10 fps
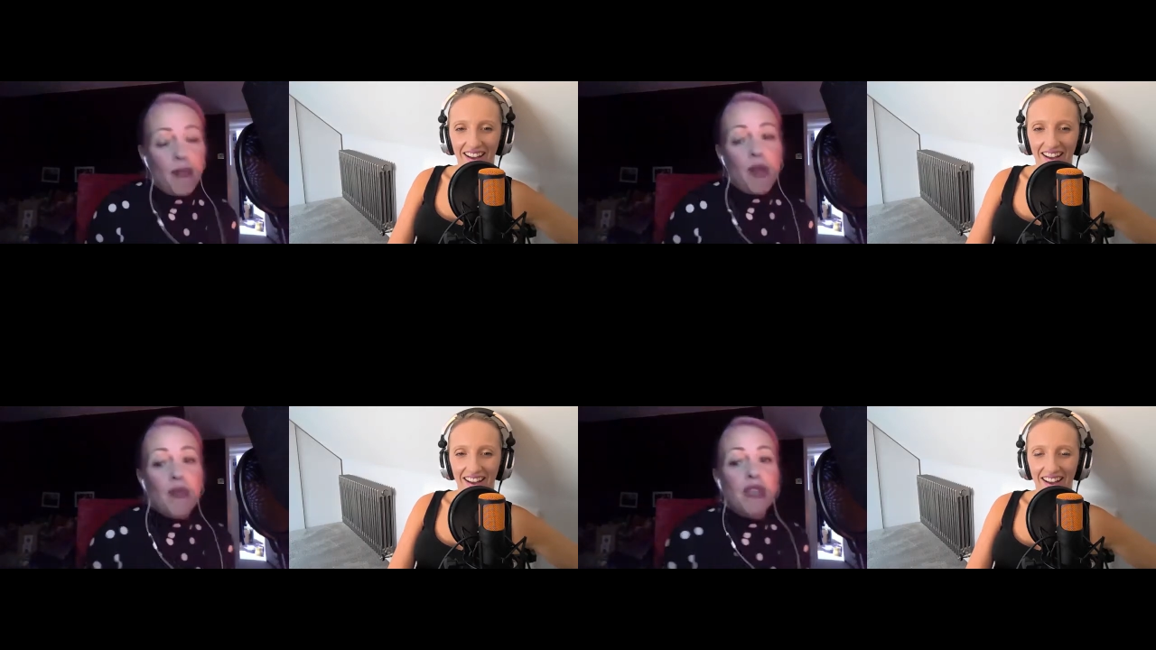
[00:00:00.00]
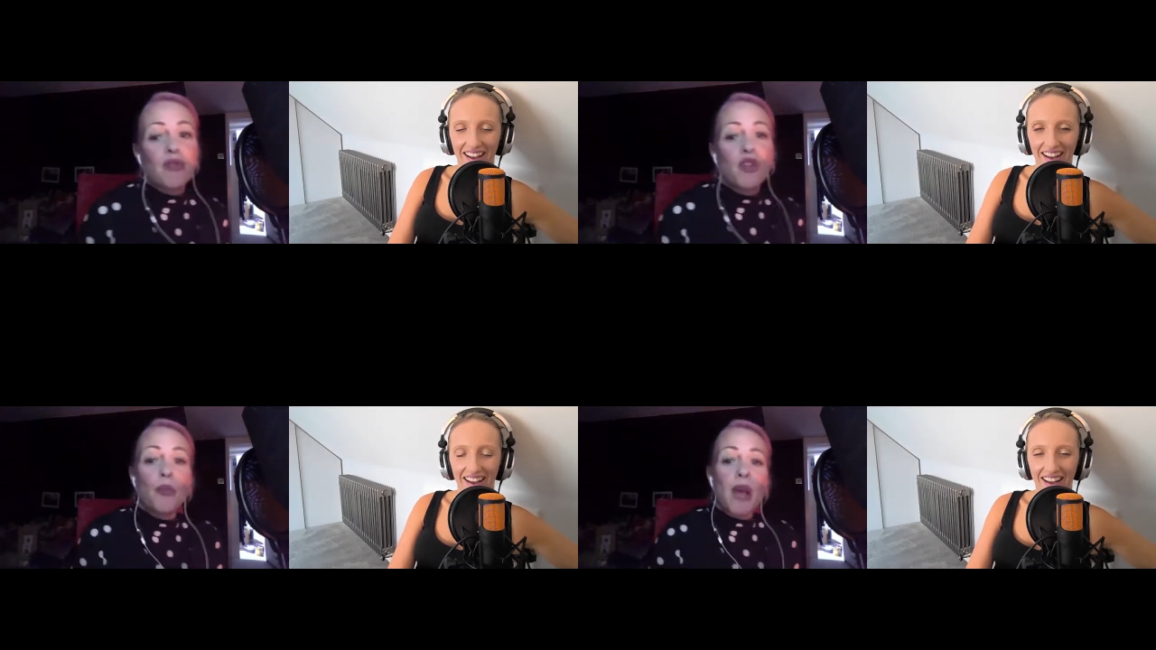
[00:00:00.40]

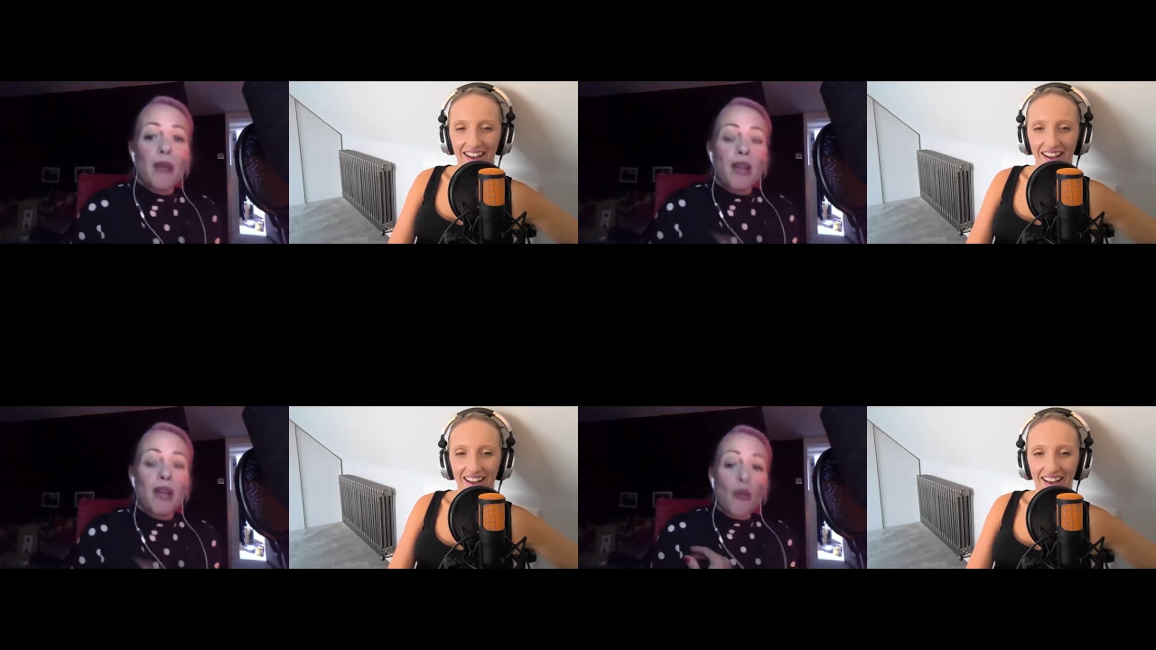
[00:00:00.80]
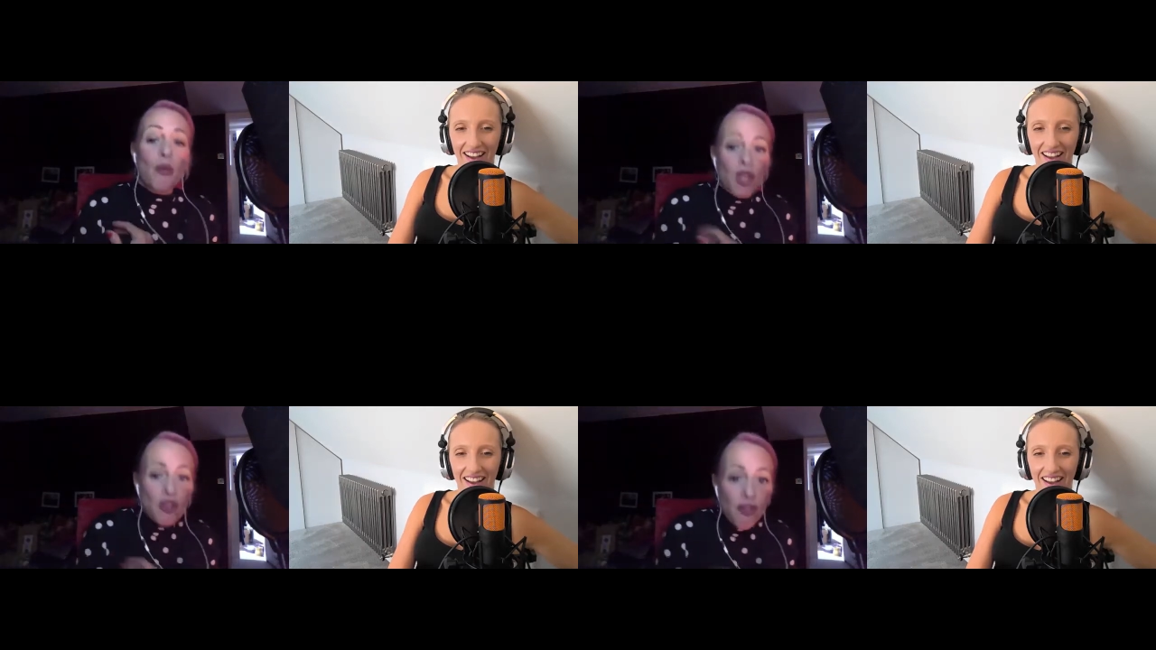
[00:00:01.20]
Speaker 1: breastfeed your baby. And then
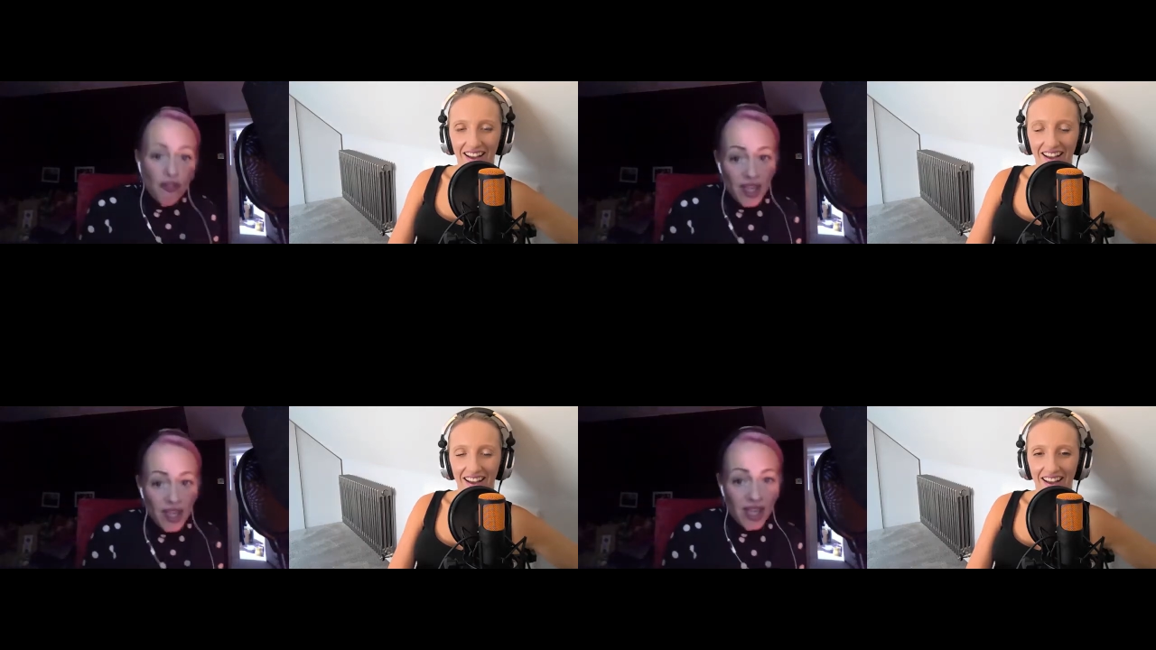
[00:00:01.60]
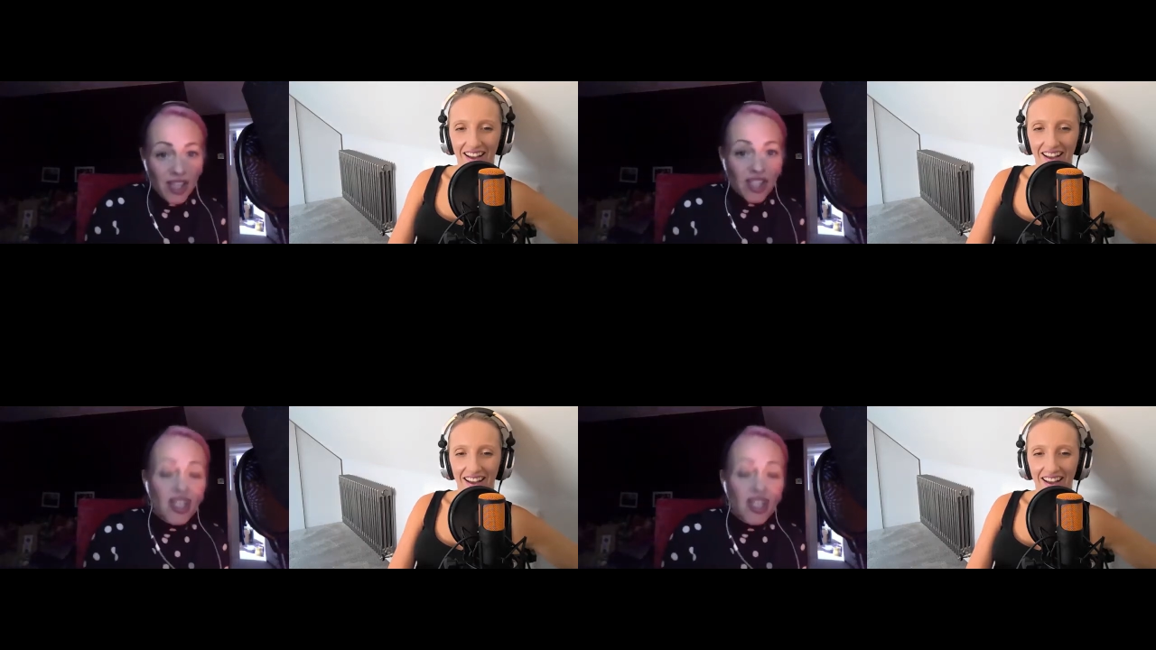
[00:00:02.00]
when you're finished,